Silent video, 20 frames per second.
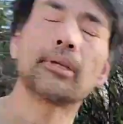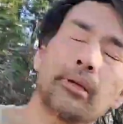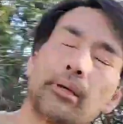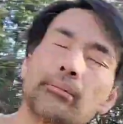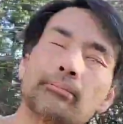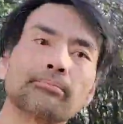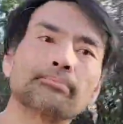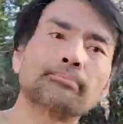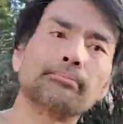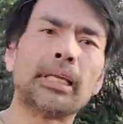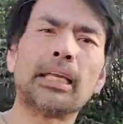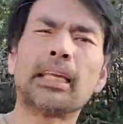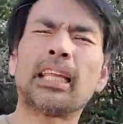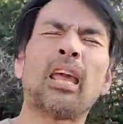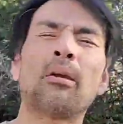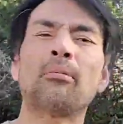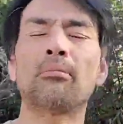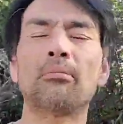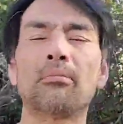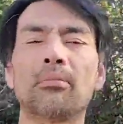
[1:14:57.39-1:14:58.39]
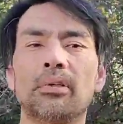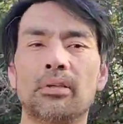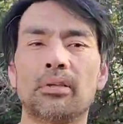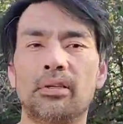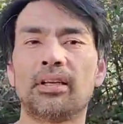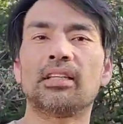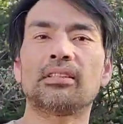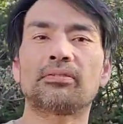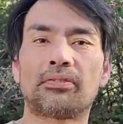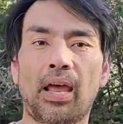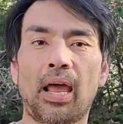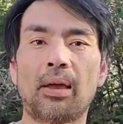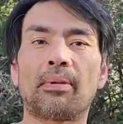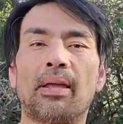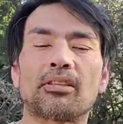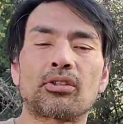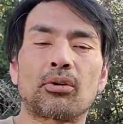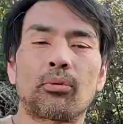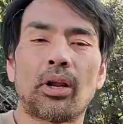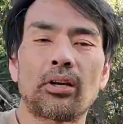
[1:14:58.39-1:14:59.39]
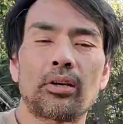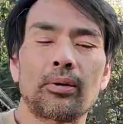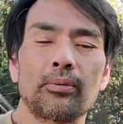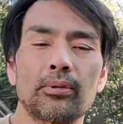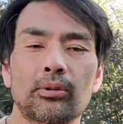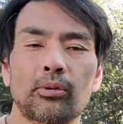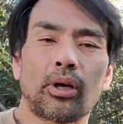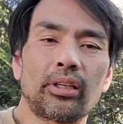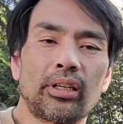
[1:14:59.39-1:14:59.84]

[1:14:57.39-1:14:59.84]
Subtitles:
you know, he came, his family had surrendered him.